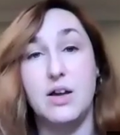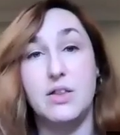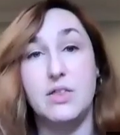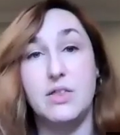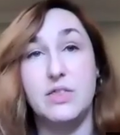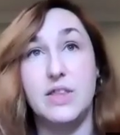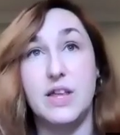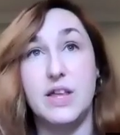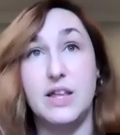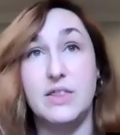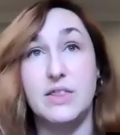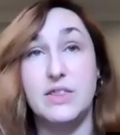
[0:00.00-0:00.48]

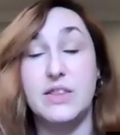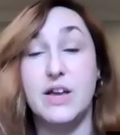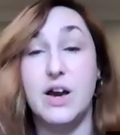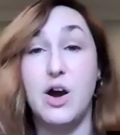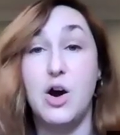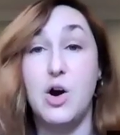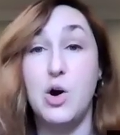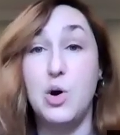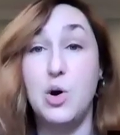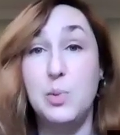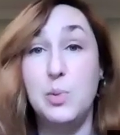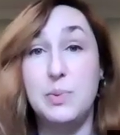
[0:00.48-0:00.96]
Then the
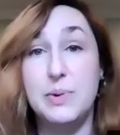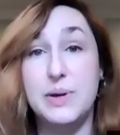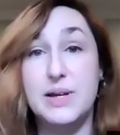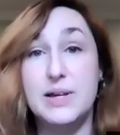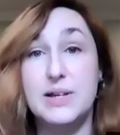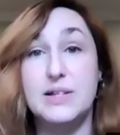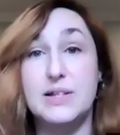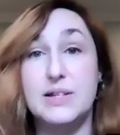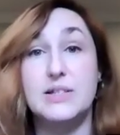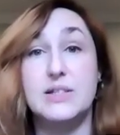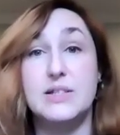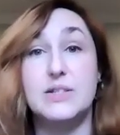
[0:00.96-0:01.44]
hope
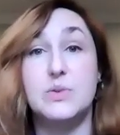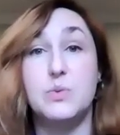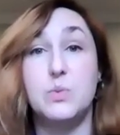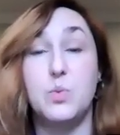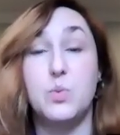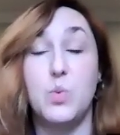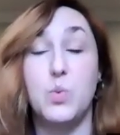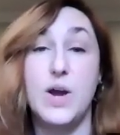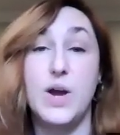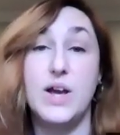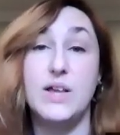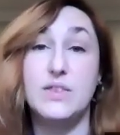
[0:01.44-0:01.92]
is
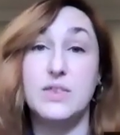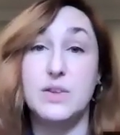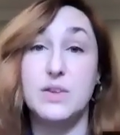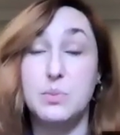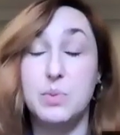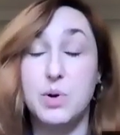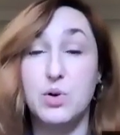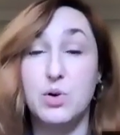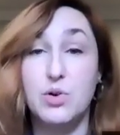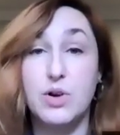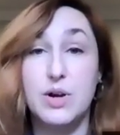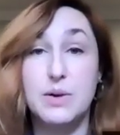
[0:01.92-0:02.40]
when the
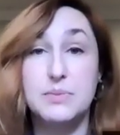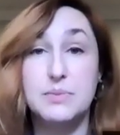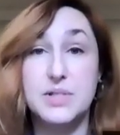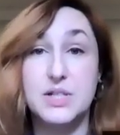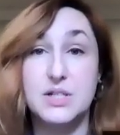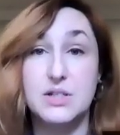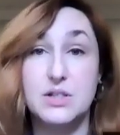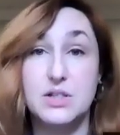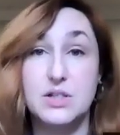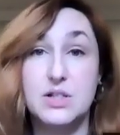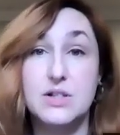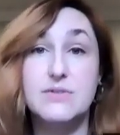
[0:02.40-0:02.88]
programs
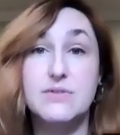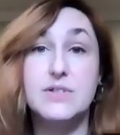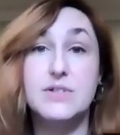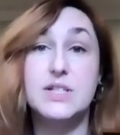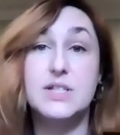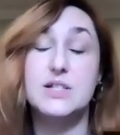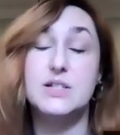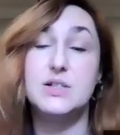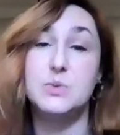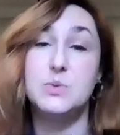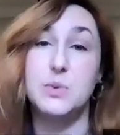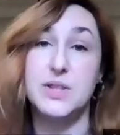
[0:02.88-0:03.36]
and
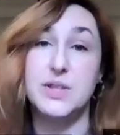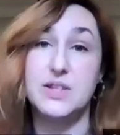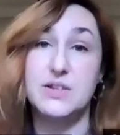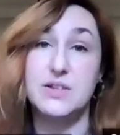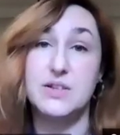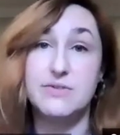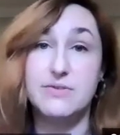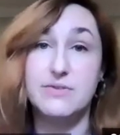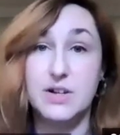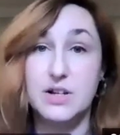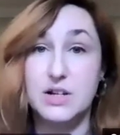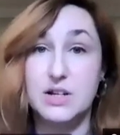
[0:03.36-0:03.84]
services, when the
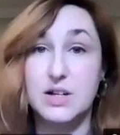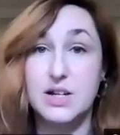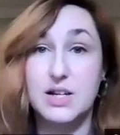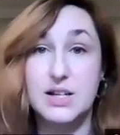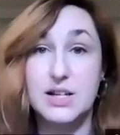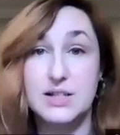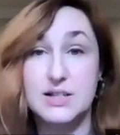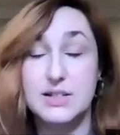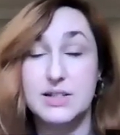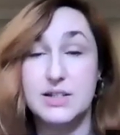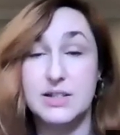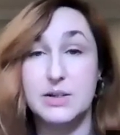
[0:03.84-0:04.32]
funding
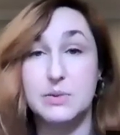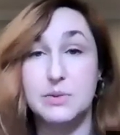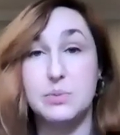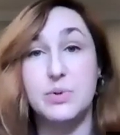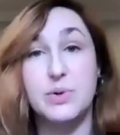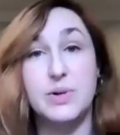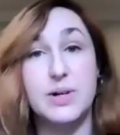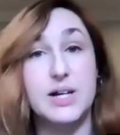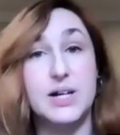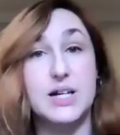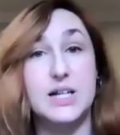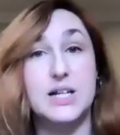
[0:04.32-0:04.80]
is
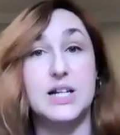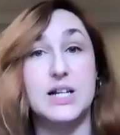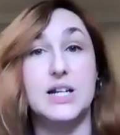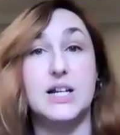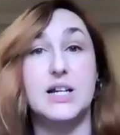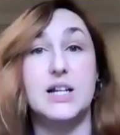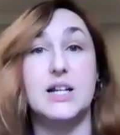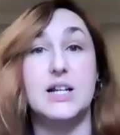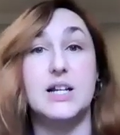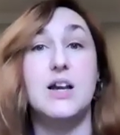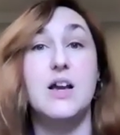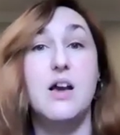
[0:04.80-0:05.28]

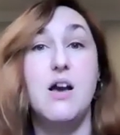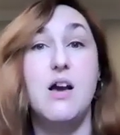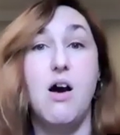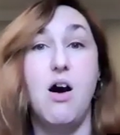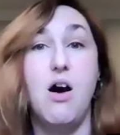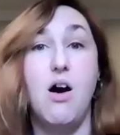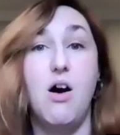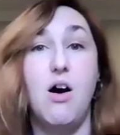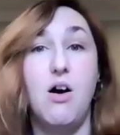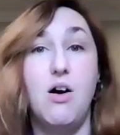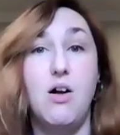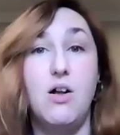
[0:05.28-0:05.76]
liberated,
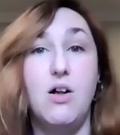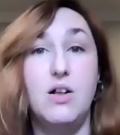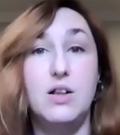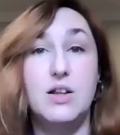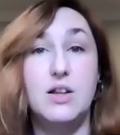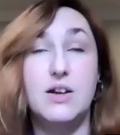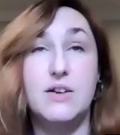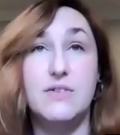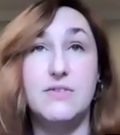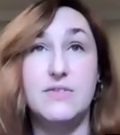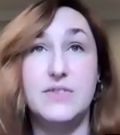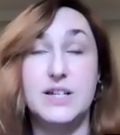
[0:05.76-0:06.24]
all
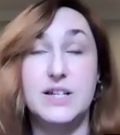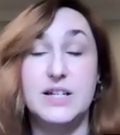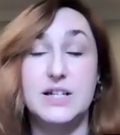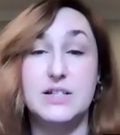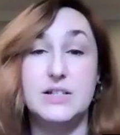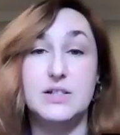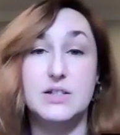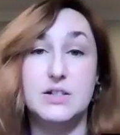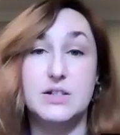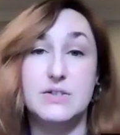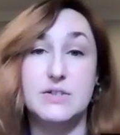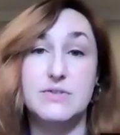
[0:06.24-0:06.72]
of
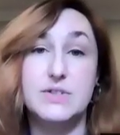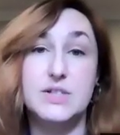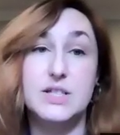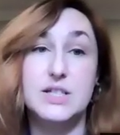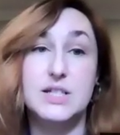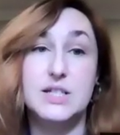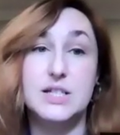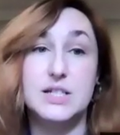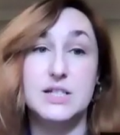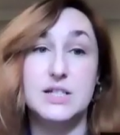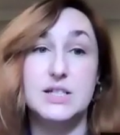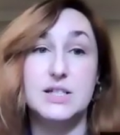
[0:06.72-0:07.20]
these
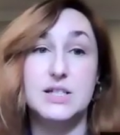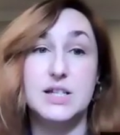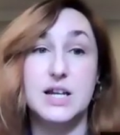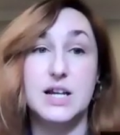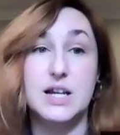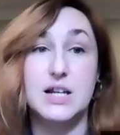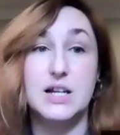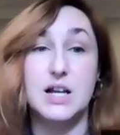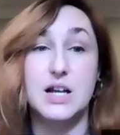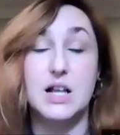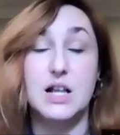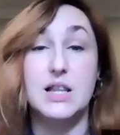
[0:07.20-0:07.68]
services
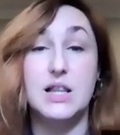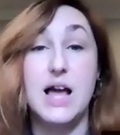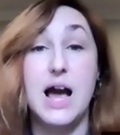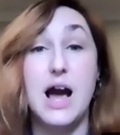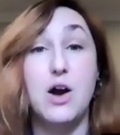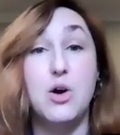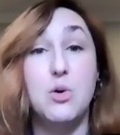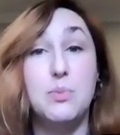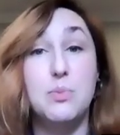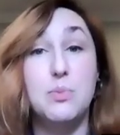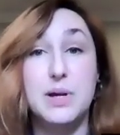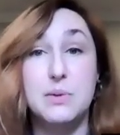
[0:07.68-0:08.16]
can
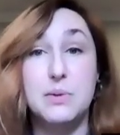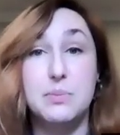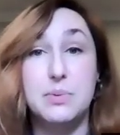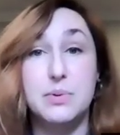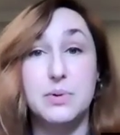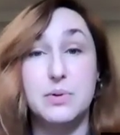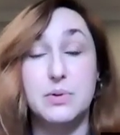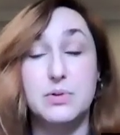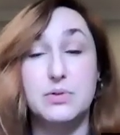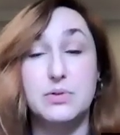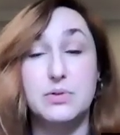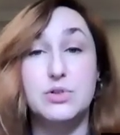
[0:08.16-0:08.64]
allow
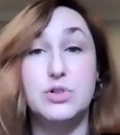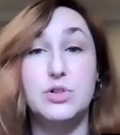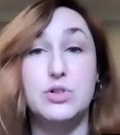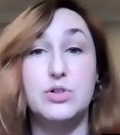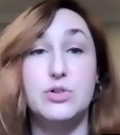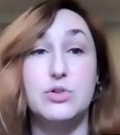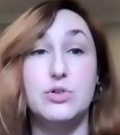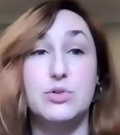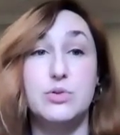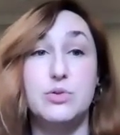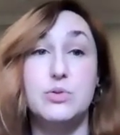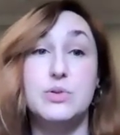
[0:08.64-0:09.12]
people
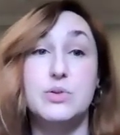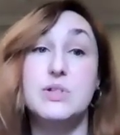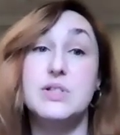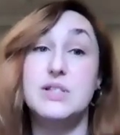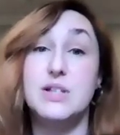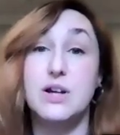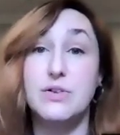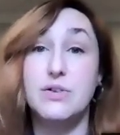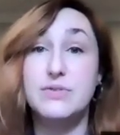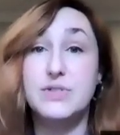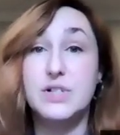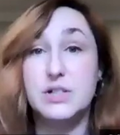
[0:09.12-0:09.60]
to
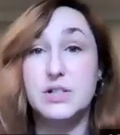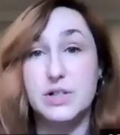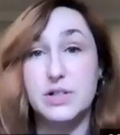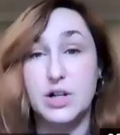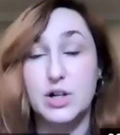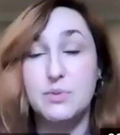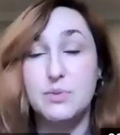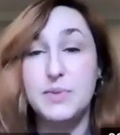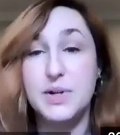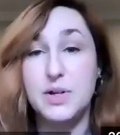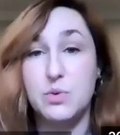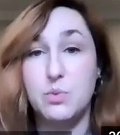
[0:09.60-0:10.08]

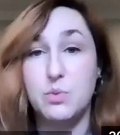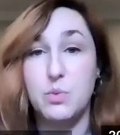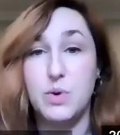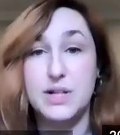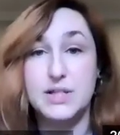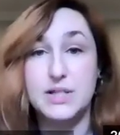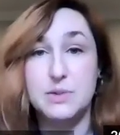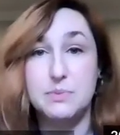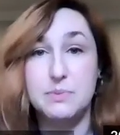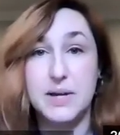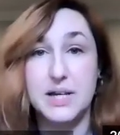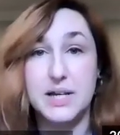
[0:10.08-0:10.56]
self-determine
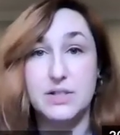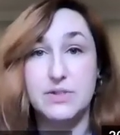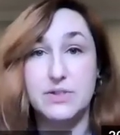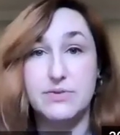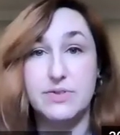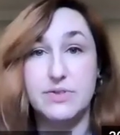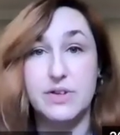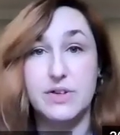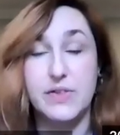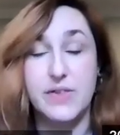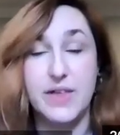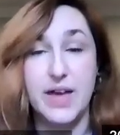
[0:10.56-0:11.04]
what's best
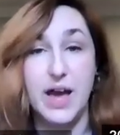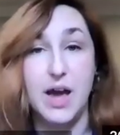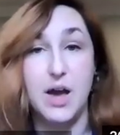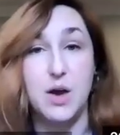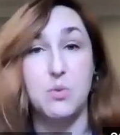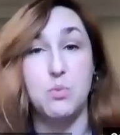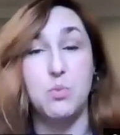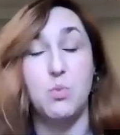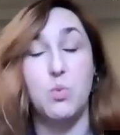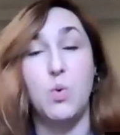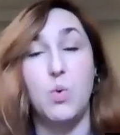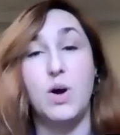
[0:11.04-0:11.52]
for
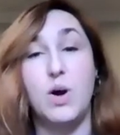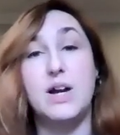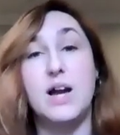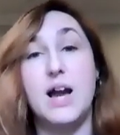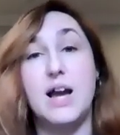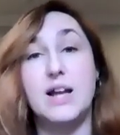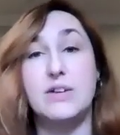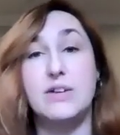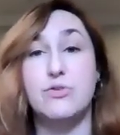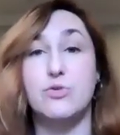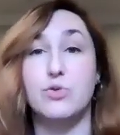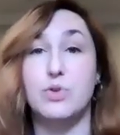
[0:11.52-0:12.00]
them, what
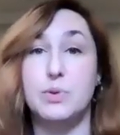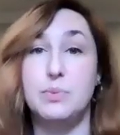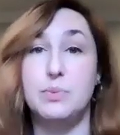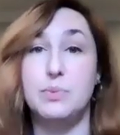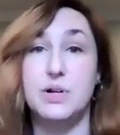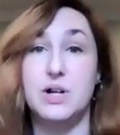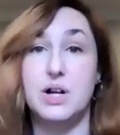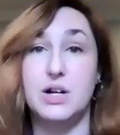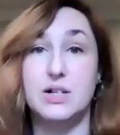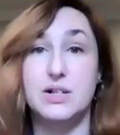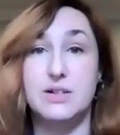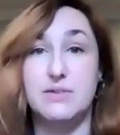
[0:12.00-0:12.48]
kind of
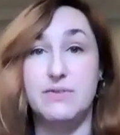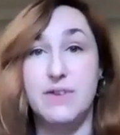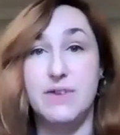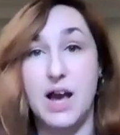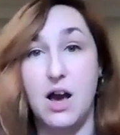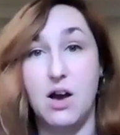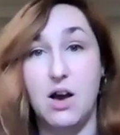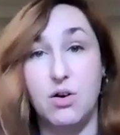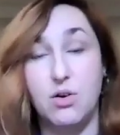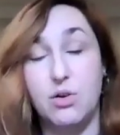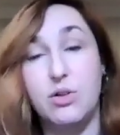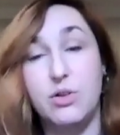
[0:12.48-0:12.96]
reproductive
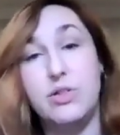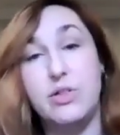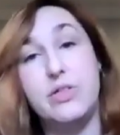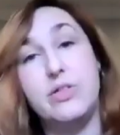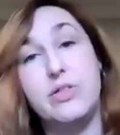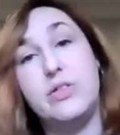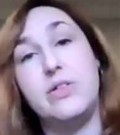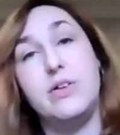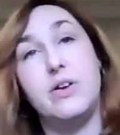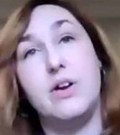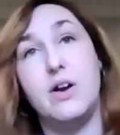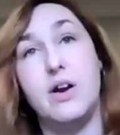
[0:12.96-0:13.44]
health
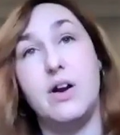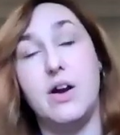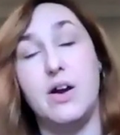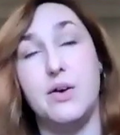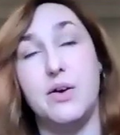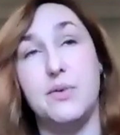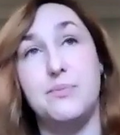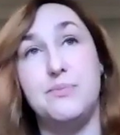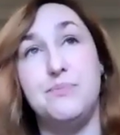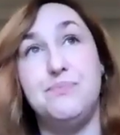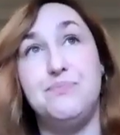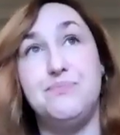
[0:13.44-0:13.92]

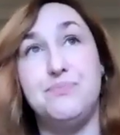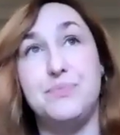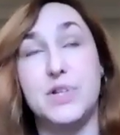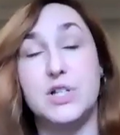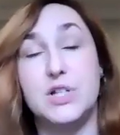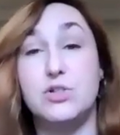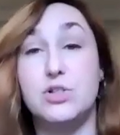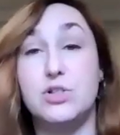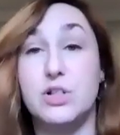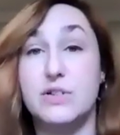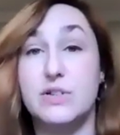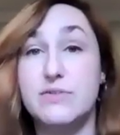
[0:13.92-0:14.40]

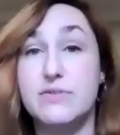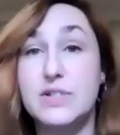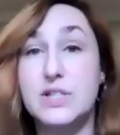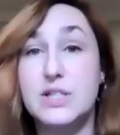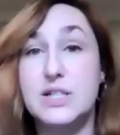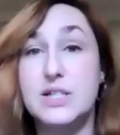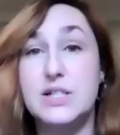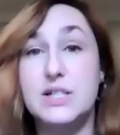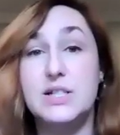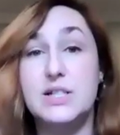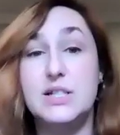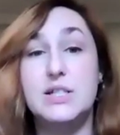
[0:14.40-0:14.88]

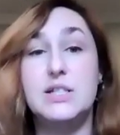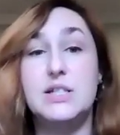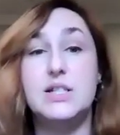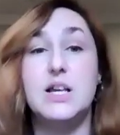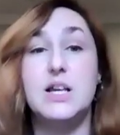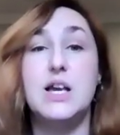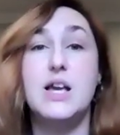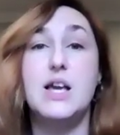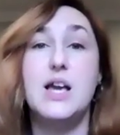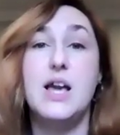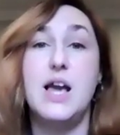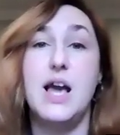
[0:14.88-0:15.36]
services
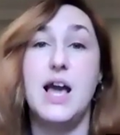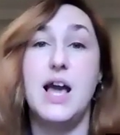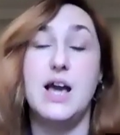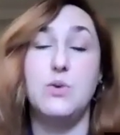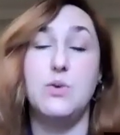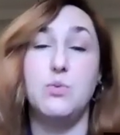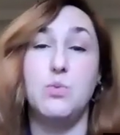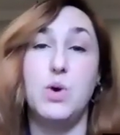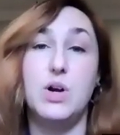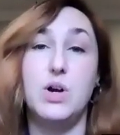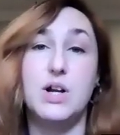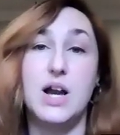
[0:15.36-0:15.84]

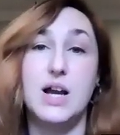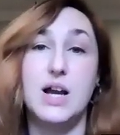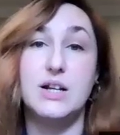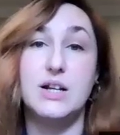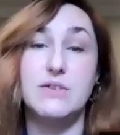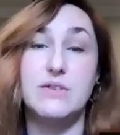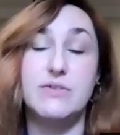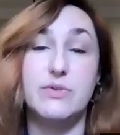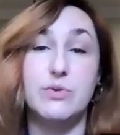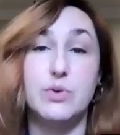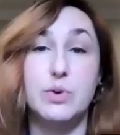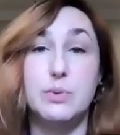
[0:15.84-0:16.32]
and what
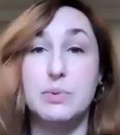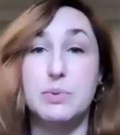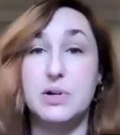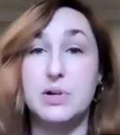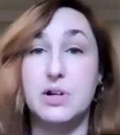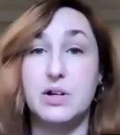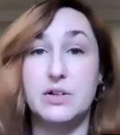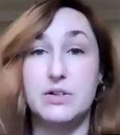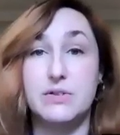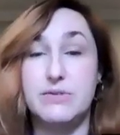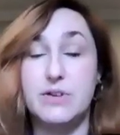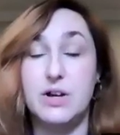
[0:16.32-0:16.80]
of
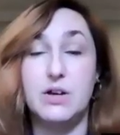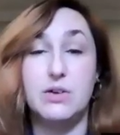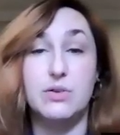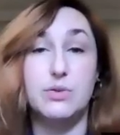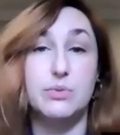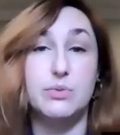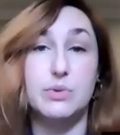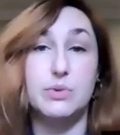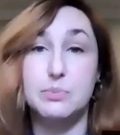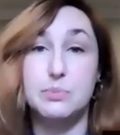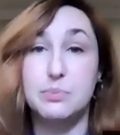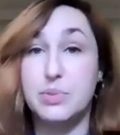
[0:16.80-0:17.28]
reproductive health
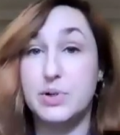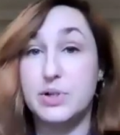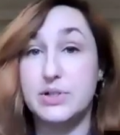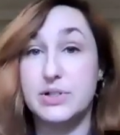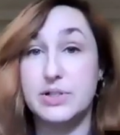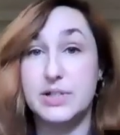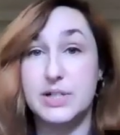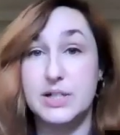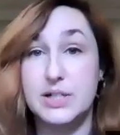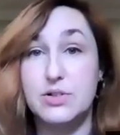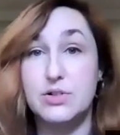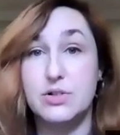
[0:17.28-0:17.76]

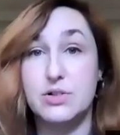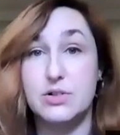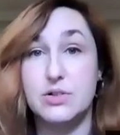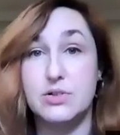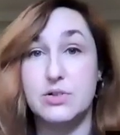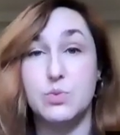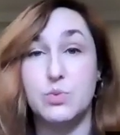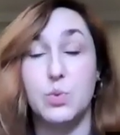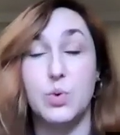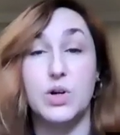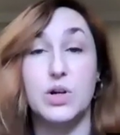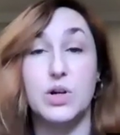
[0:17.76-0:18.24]

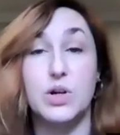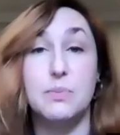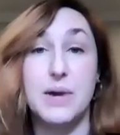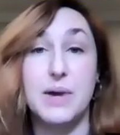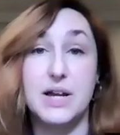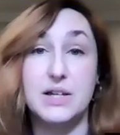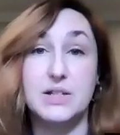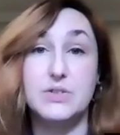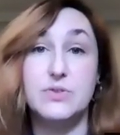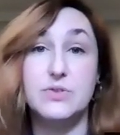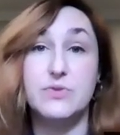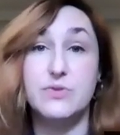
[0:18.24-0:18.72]
procedures work
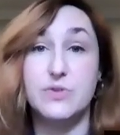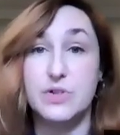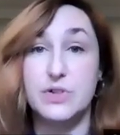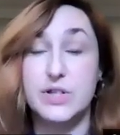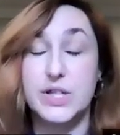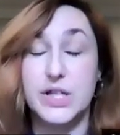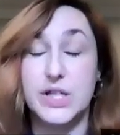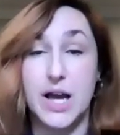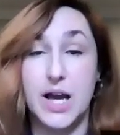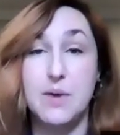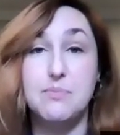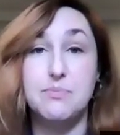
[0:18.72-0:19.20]
best for
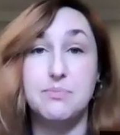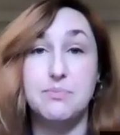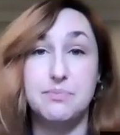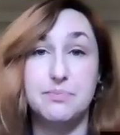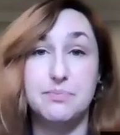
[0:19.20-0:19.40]
them.